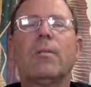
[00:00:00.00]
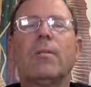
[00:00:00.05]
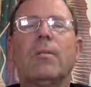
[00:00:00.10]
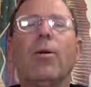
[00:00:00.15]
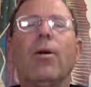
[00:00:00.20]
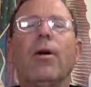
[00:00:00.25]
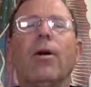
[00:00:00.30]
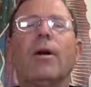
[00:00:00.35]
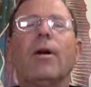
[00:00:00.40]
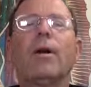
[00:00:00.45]

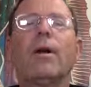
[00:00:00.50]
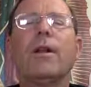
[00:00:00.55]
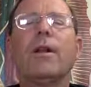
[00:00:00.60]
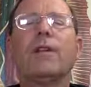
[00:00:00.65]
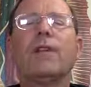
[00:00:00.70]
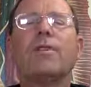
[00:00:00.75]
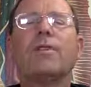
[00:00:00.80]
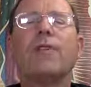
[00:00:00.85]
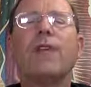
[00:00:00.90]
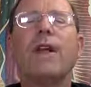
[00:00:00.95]
born
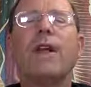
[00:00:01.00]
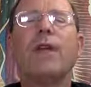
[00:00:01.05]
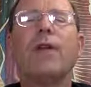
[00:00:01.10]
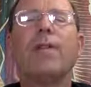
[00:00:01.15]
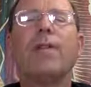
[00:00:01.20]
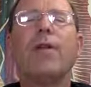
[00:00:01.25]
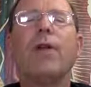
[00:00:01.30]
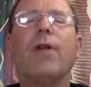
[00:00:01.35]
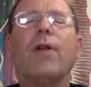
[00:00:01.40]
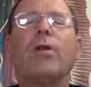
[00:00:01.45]
in the state
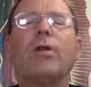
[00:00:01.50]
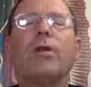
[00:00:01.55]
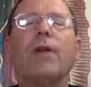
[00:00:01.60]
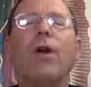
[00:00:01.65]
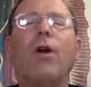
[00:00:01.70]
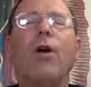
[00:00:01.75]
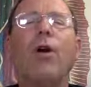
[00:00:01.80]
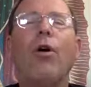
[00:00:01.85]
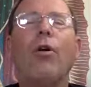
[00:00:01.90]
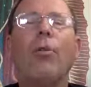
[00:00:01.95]
of
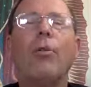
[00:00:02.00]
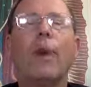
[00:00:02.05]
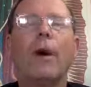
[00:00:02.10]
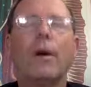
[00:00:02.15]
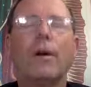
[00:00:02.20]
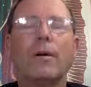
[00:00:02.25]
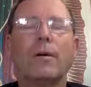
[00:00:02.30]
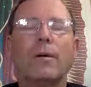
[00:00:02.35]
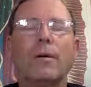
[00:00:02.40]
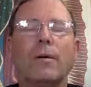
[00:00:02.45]

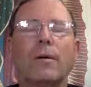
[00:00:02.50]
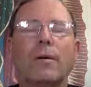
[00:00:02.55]
Oklahoma.